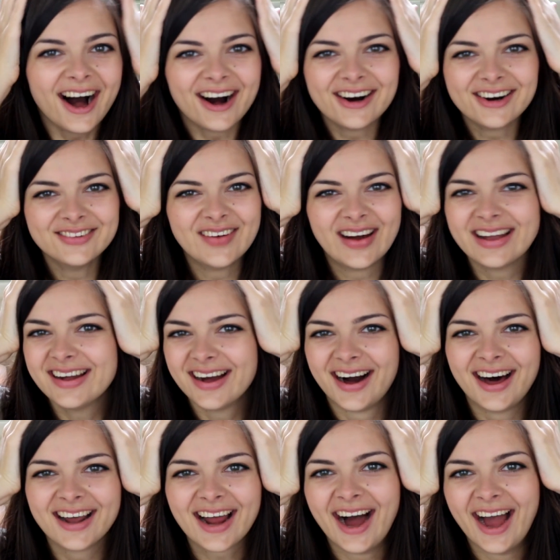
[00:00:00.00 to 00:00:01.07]
Oh my
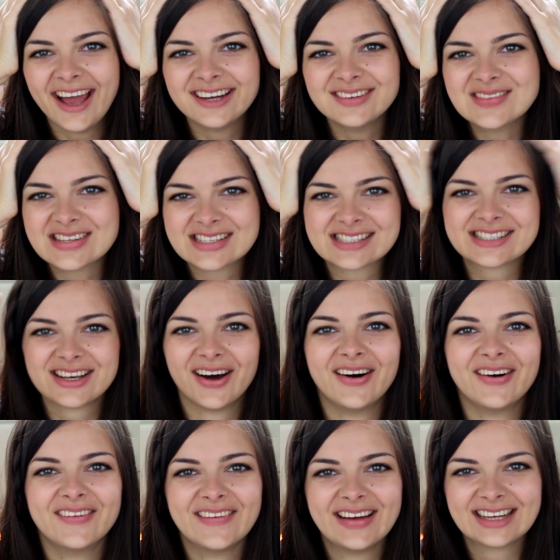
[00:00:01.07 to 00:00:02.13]
god, I am
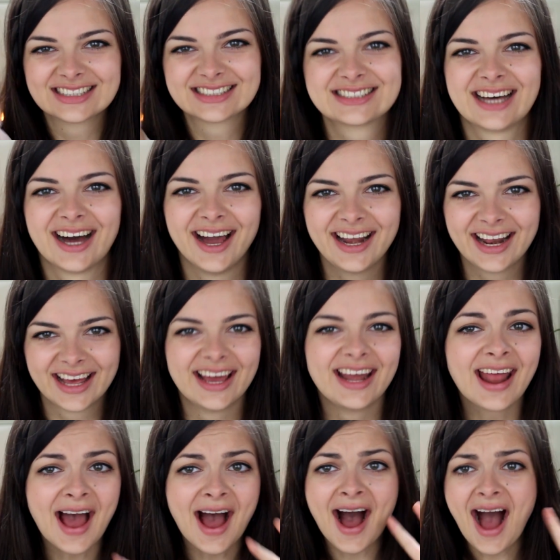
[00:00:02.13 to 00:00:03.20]
so
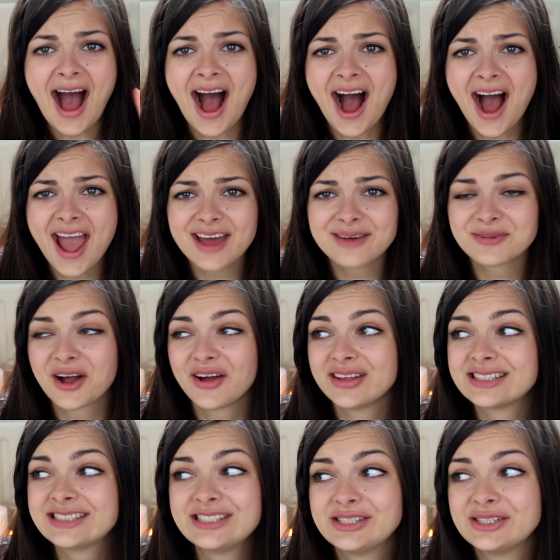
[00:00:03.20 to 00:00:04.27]
excited! I am
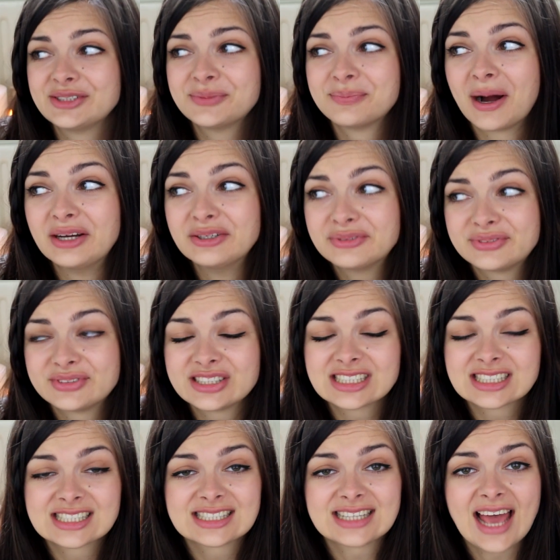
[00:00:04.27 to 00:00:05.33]
going to do my
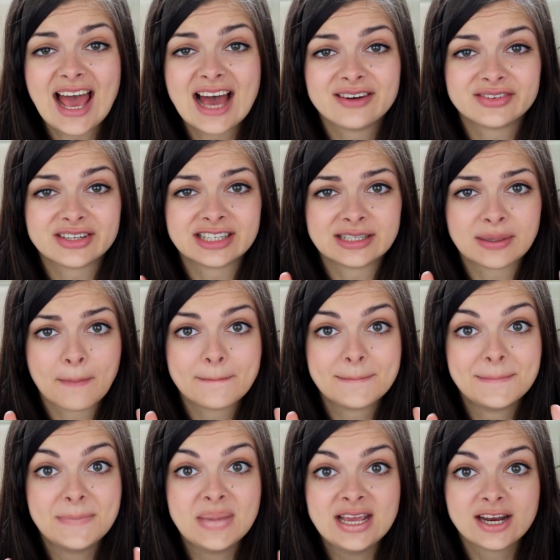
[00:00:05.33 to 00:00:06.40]
first ever
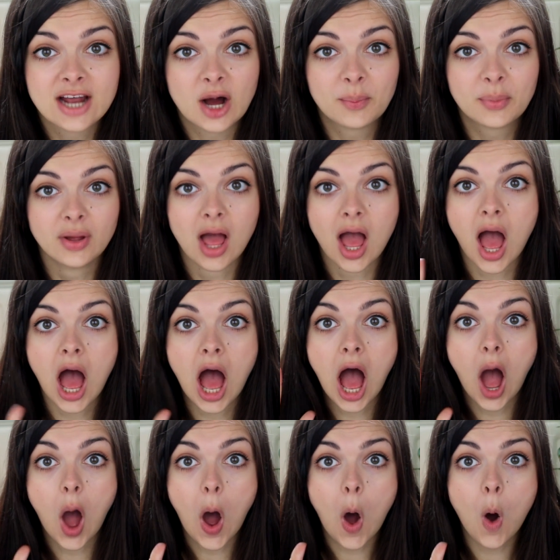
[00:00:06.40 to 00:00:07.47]
meetup.
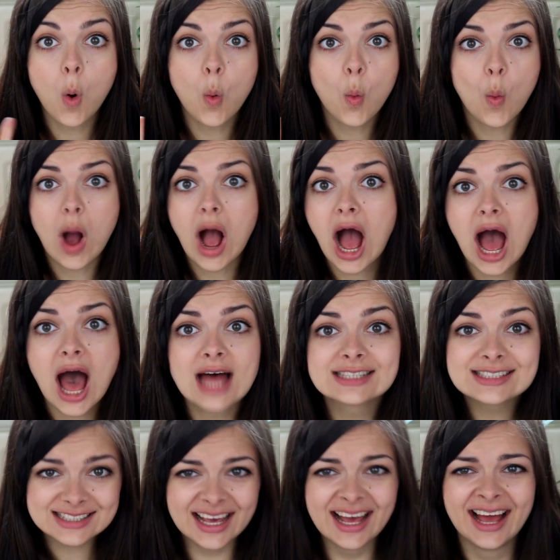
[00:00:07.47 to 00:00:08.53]

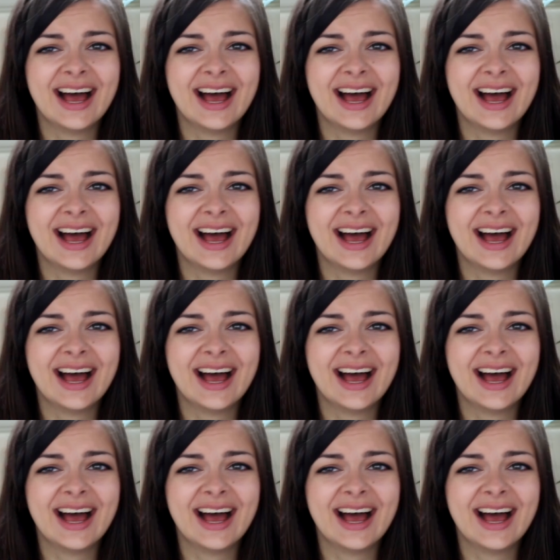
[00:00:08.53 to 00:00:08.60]
What?